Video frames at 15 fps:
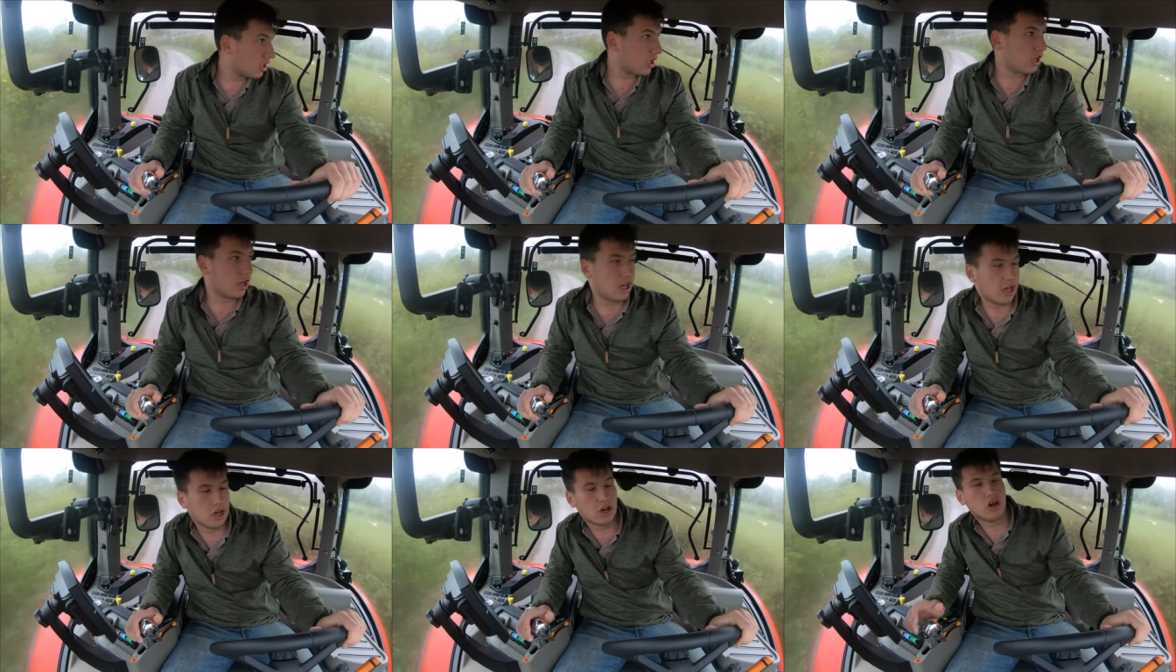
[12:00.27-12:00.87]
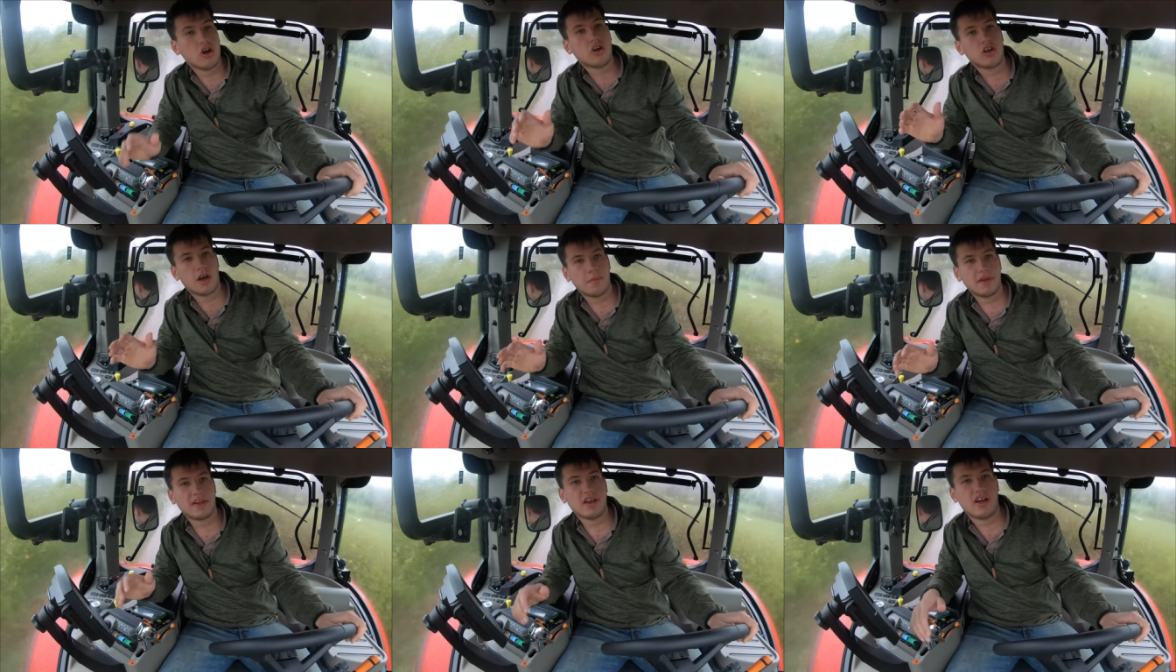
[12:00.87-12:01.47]
Uh,
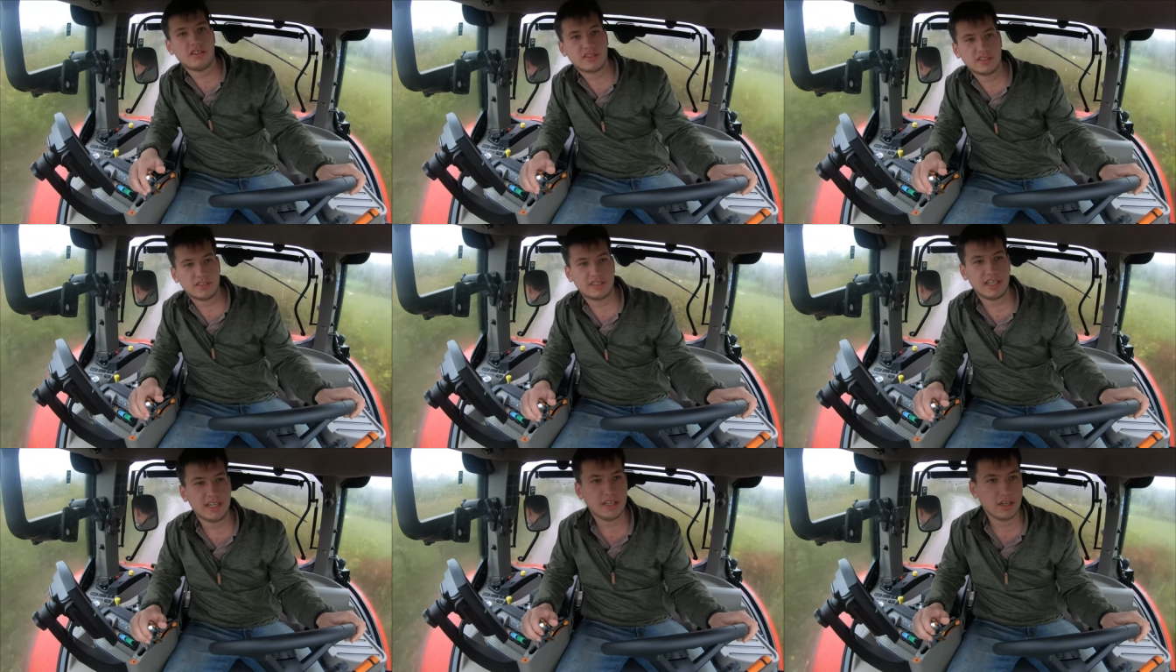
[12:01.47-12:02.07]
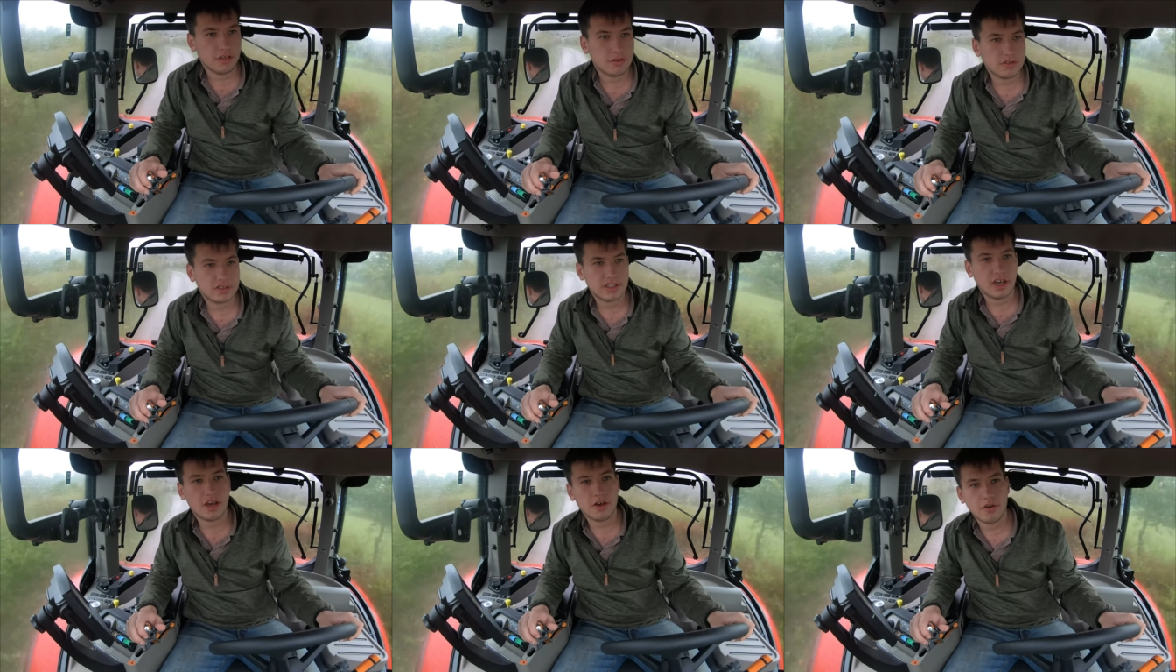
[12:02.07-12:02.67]
oncoming cars can see you,
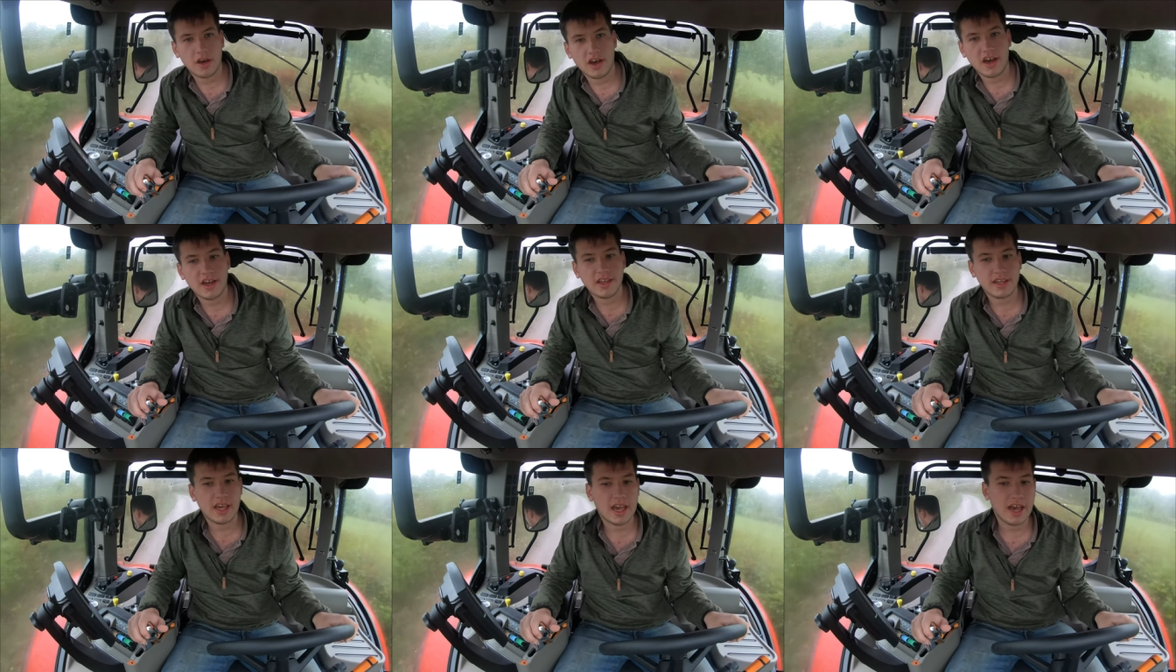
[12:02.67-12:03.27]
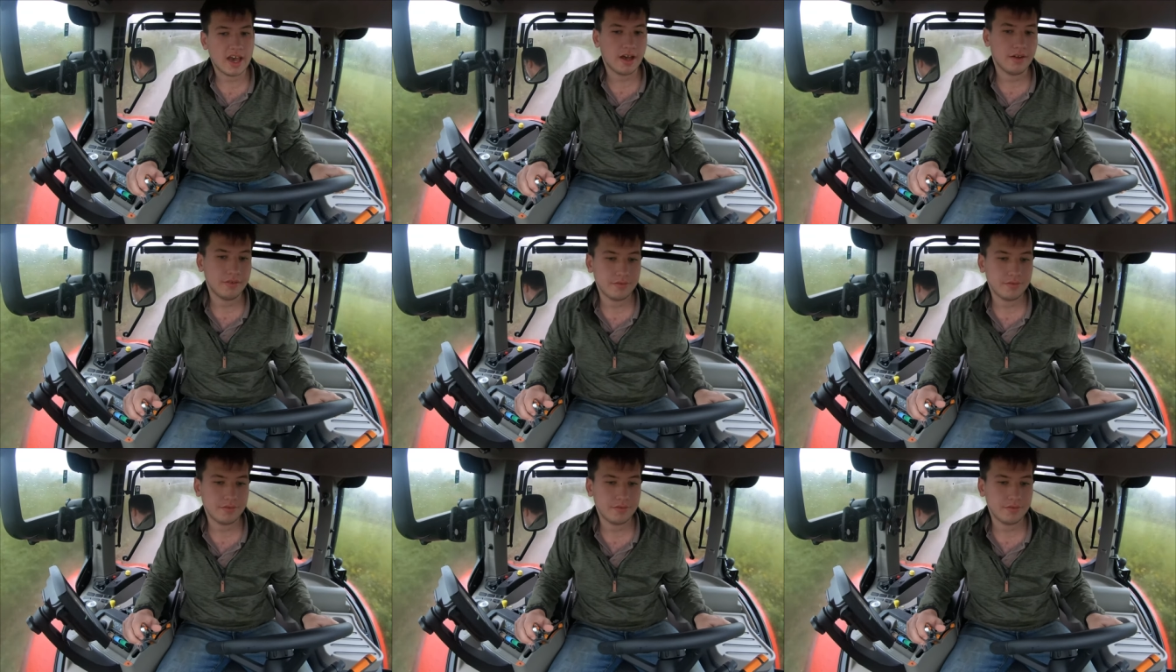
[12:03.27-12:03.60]
so uh, yeah,